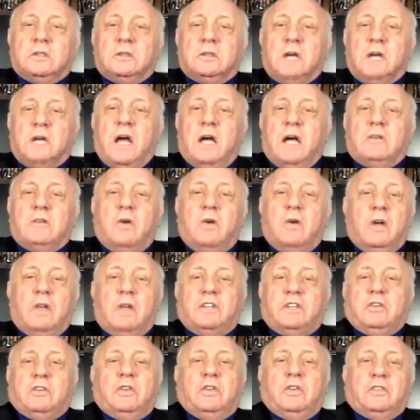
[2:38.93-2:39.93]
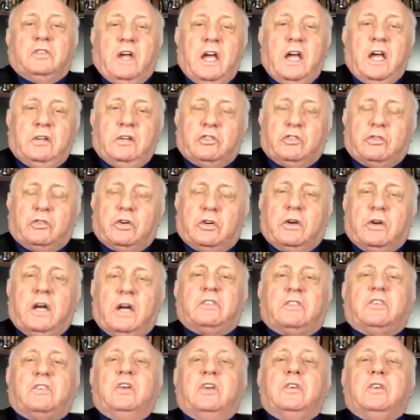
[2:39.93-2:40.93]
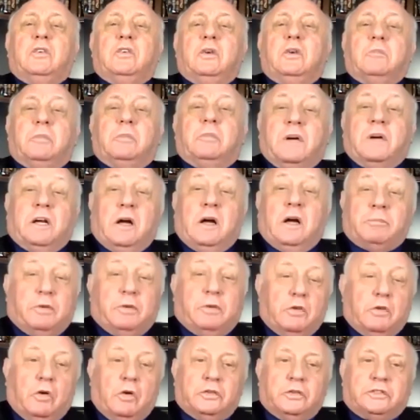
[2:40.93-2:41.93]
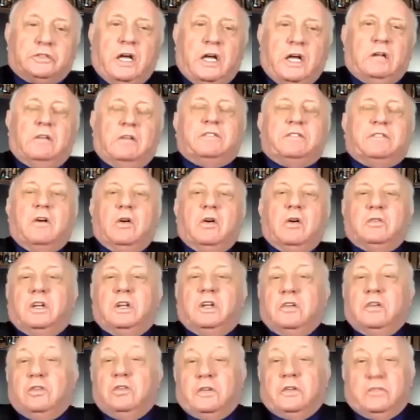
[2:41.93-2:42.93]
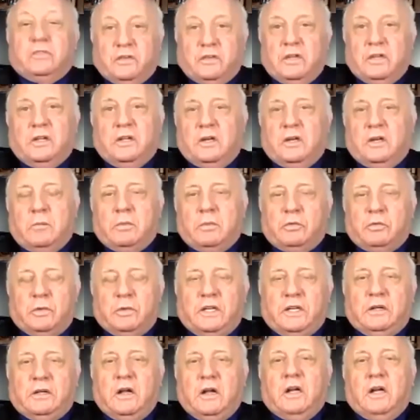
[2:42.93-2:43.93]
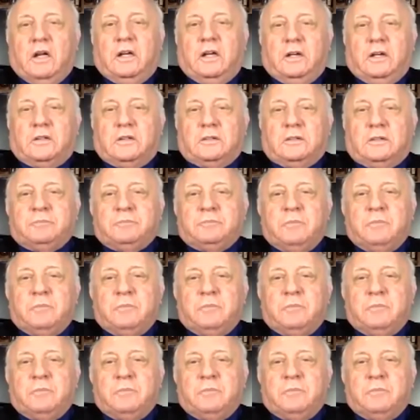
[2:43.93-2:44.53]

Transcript: And all I have to do is age regress you and bring up your old telephone, and you can see the number written on it.